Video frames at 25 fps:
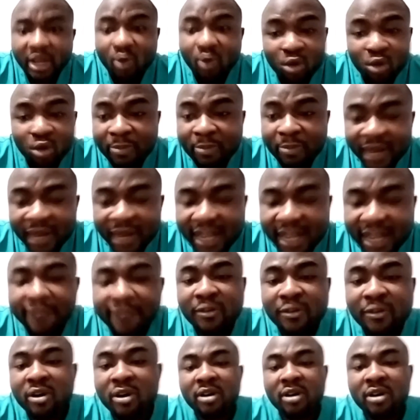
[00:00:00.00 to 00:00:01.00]
wouldn't be need
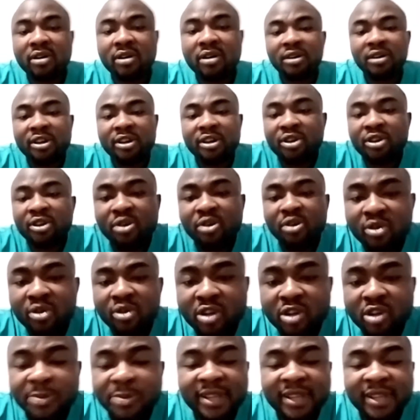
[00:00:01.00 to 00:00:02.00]
for
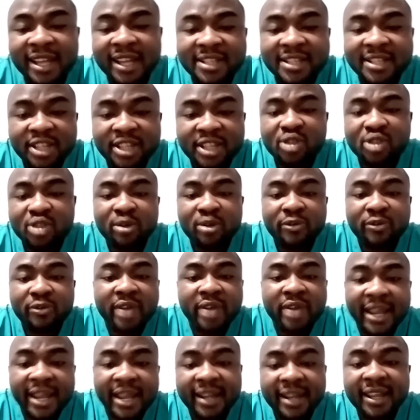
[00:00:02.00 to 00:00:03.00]
hospitalization for
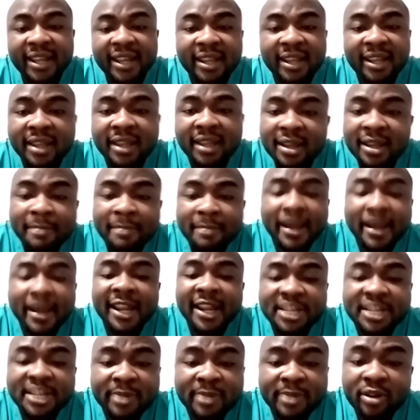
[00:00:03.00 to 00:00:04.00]
any
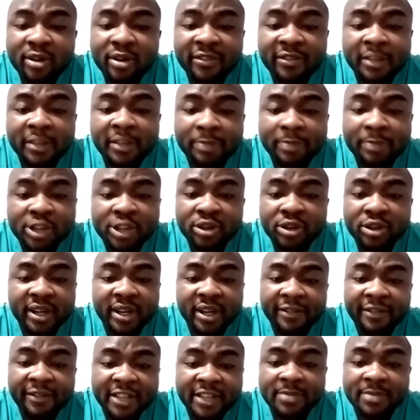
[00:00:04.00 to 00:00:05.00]
management of depression
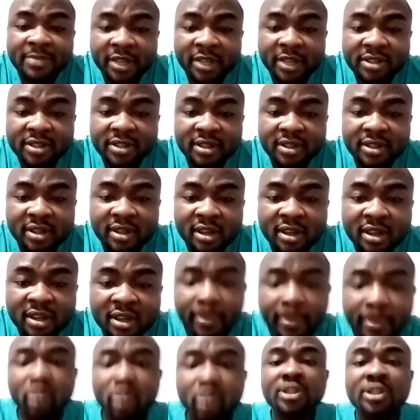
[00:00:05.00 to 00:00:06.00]
in the first place,
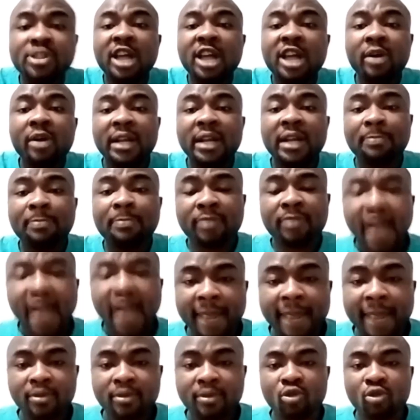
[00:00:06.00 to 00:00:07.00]
because they're already
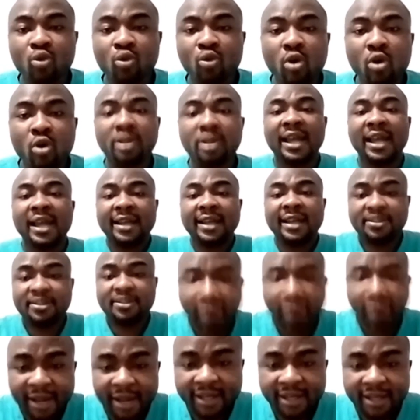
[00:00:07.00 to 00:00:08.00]
primed to what I
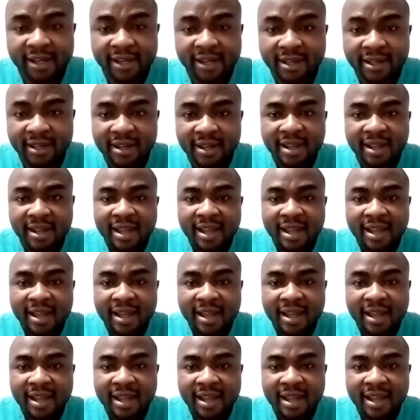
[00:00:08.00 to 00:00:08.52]
expected.